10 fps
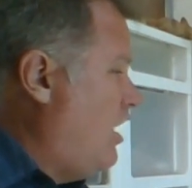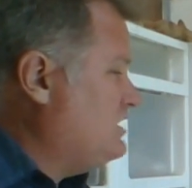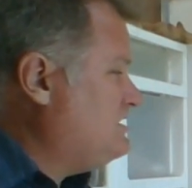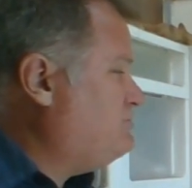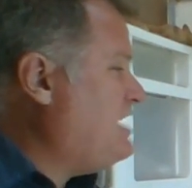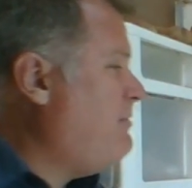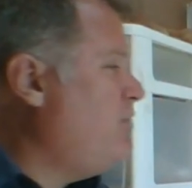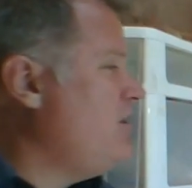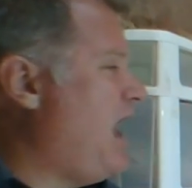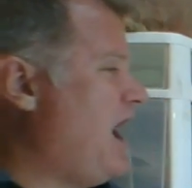On
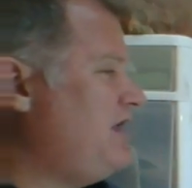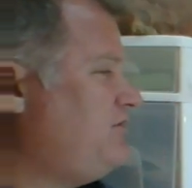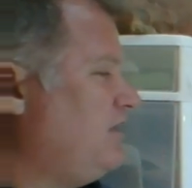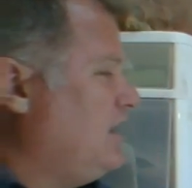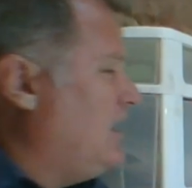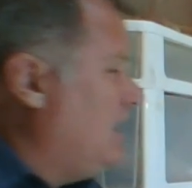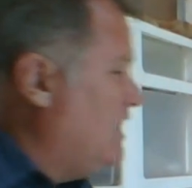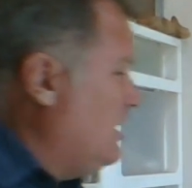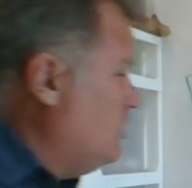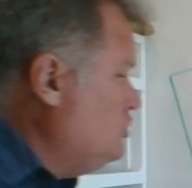September 9th,
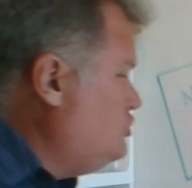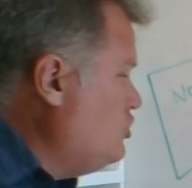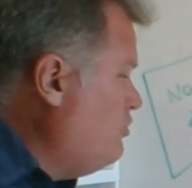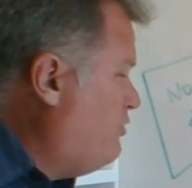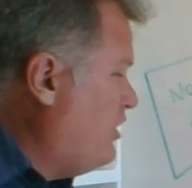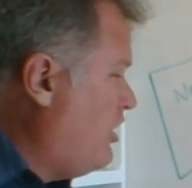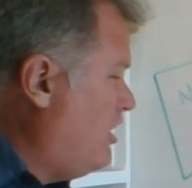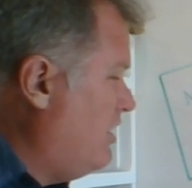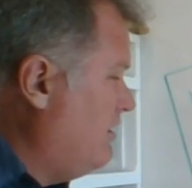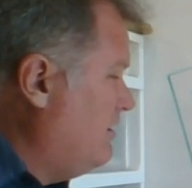
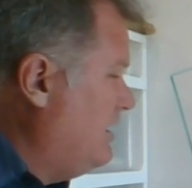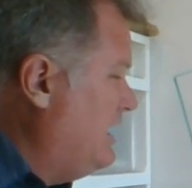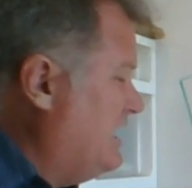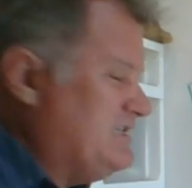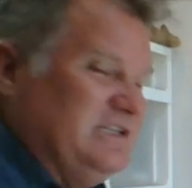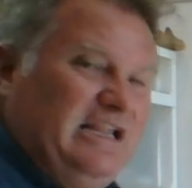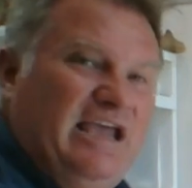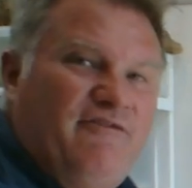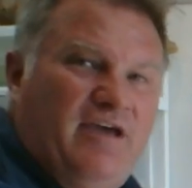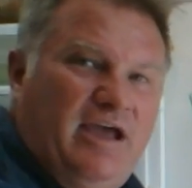Jupiter is
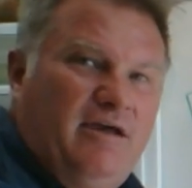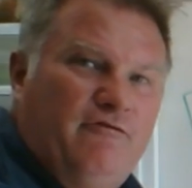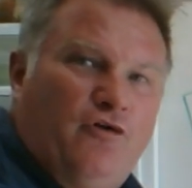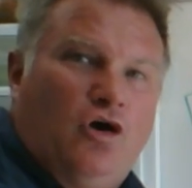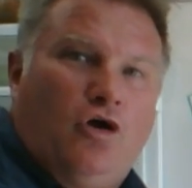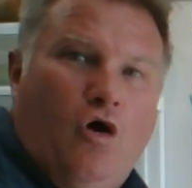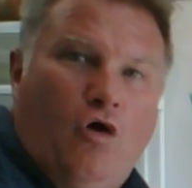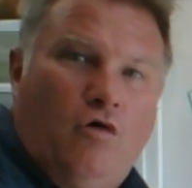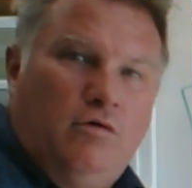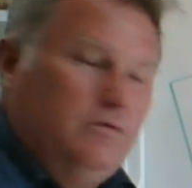leaving
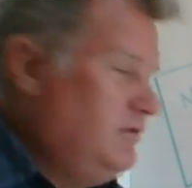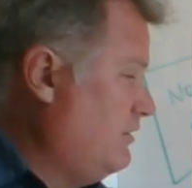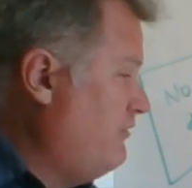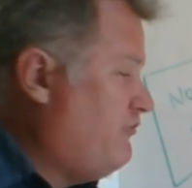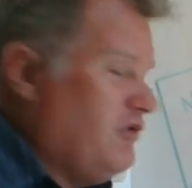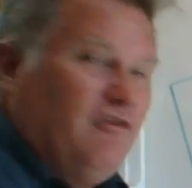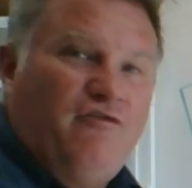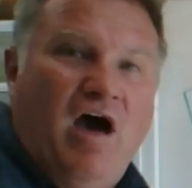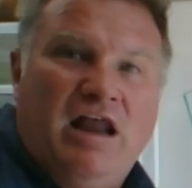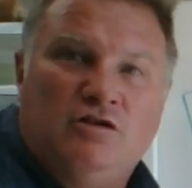Virgo for the
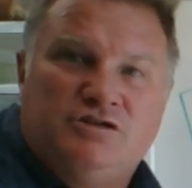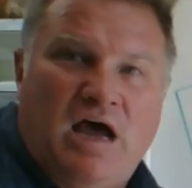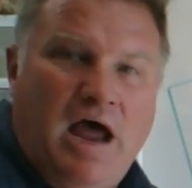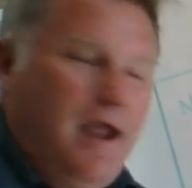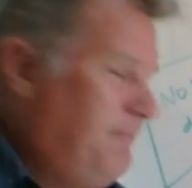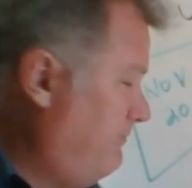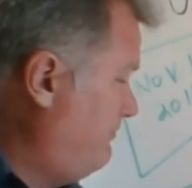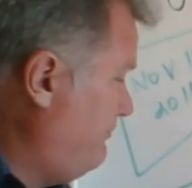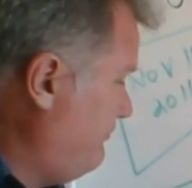final time,